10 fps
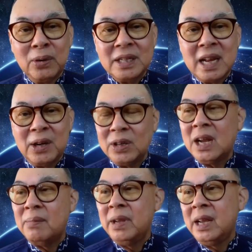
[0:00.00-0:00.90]
tourists are
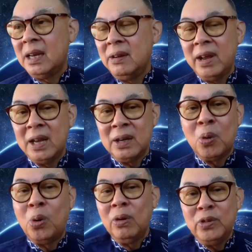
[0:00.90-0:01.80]
not coming anywhere.
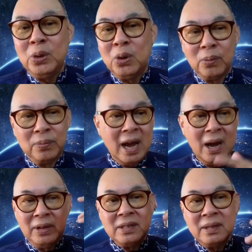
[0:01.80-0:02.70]
The whole of Europe
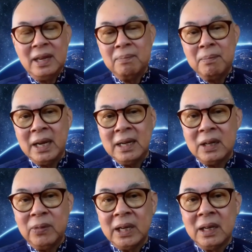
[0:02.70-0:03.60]
now is
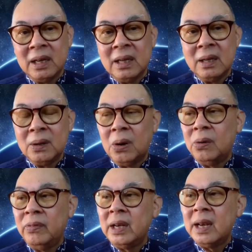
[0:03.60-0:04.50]
embedded with
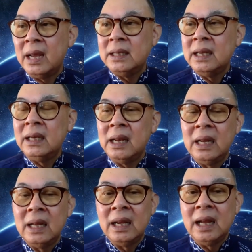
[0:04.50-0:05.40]
COVID-19
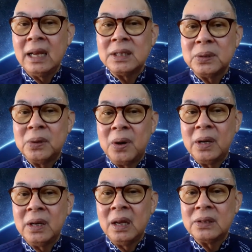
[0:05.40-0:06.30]
and so
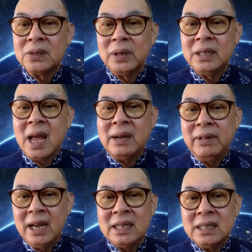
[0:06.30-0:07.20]
on. So it's
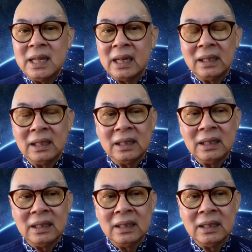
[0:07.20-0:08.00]
unrealistic.